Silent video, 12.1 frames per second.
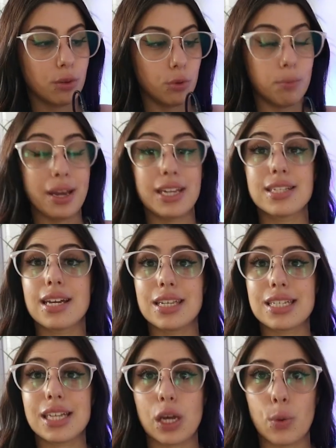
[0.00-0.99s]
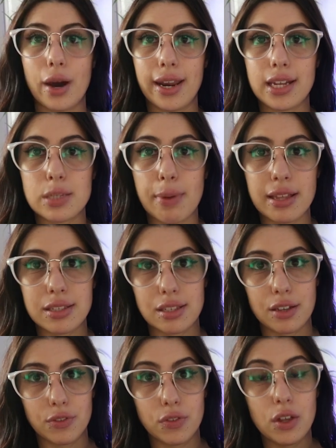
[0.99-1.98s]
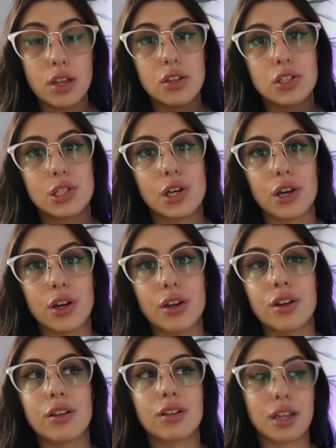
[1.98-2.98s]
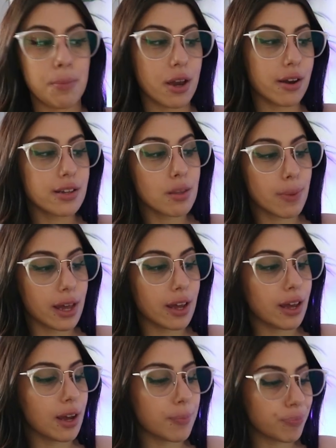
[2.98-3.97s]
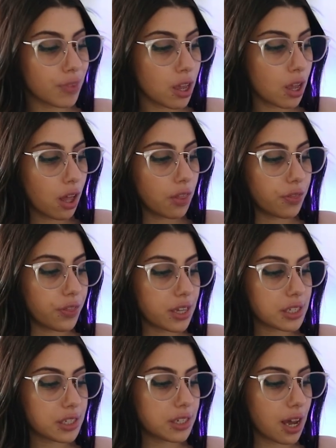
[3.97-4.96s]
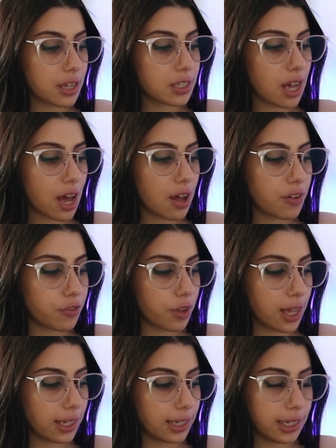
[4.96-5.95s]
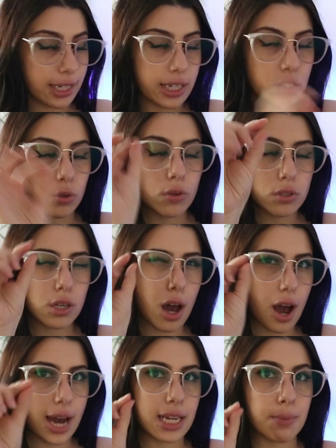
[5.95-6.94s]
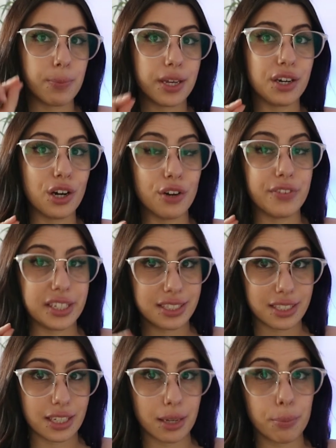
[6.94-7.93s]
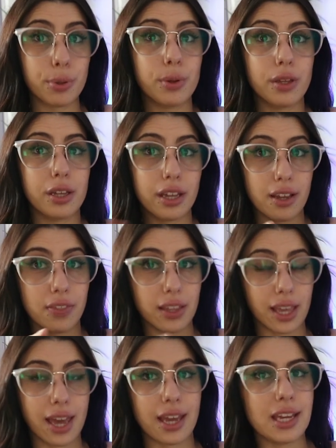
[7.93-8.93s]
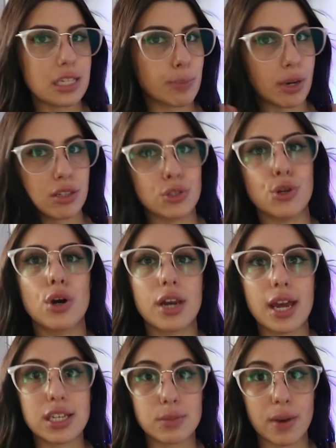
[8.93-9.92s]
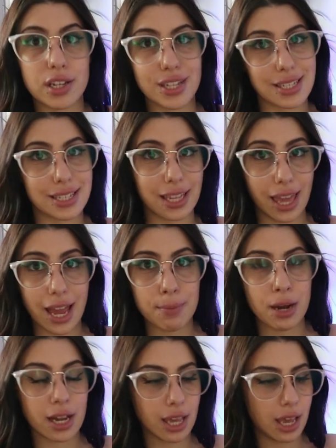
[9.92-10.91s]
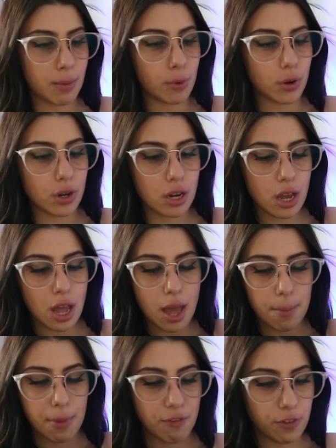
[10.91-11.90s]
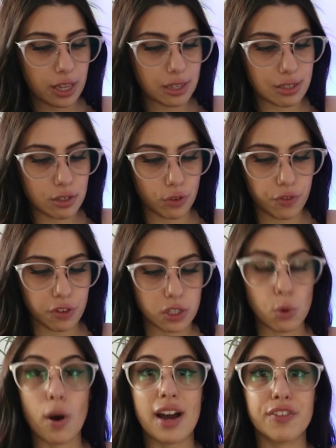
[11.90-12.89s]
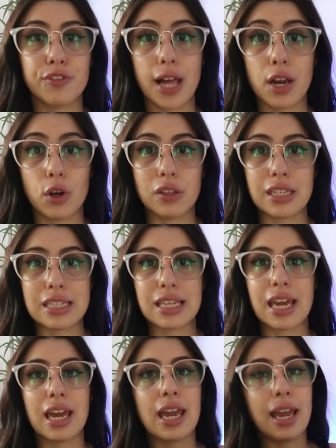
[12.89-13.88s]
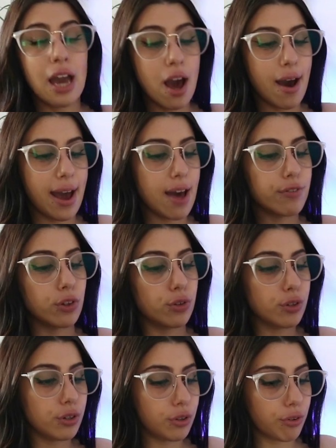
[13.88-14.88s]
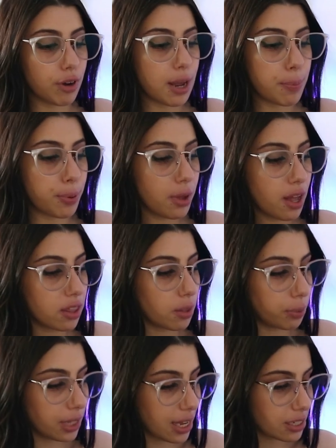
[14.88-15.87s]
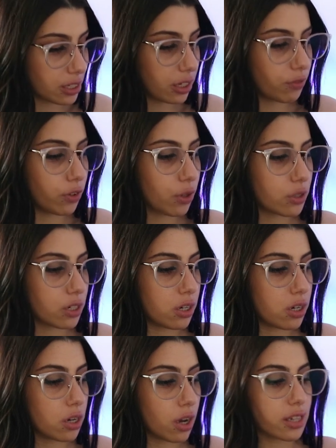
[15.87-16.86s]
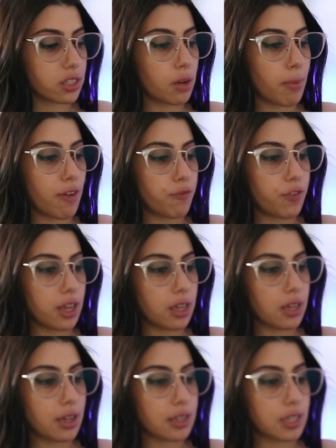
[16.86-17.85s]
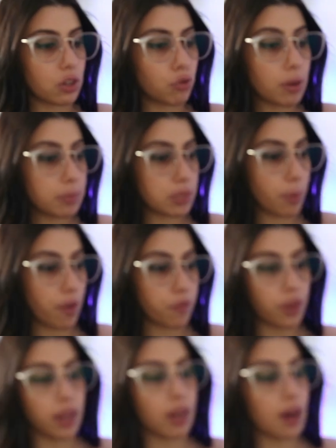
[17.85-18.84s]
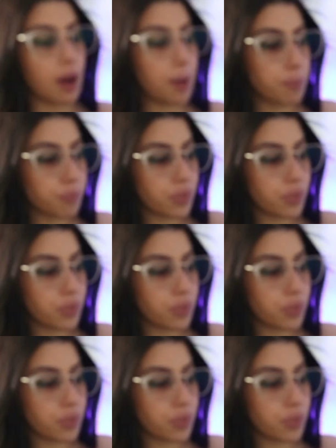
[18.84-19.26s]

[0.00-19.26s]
Would make sense, they're quite expensive. So comparing the pair, this does have a little tiny bit of a dip in the keys but it's not as much as the Kmart keyboard. My finger still feels quite flat on this key. I have a good grip. The plastic feels nice on my fingers. It grips my finger.